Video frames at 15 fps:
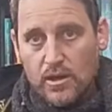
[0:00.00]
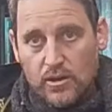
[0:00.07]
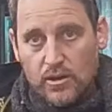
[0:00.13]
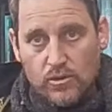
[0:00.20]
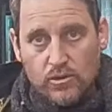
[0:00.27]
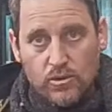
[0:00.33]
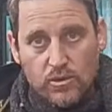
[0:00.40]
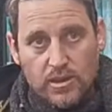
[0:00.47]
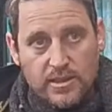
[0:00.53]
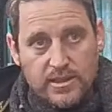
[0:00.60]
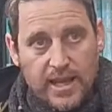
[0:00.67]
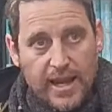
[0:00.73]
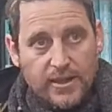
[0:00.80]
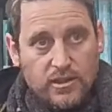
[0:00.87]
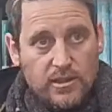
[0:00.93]
you do these
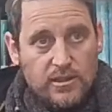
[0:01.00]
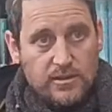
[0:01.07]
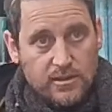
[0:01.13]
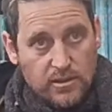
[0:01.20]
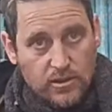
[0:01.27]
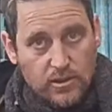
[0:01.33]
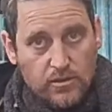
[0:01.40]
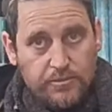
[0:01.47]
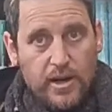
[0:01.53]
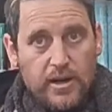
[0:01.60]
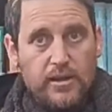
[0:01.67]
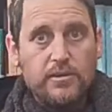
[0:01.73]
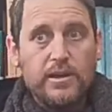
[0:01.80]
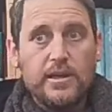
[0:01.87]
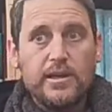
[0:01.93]
actions, you're part of
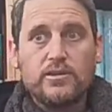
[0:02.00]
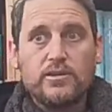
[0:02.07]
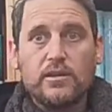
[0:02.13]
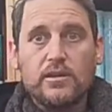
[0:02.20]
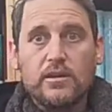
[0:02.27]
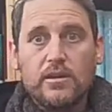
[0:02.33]
the religion.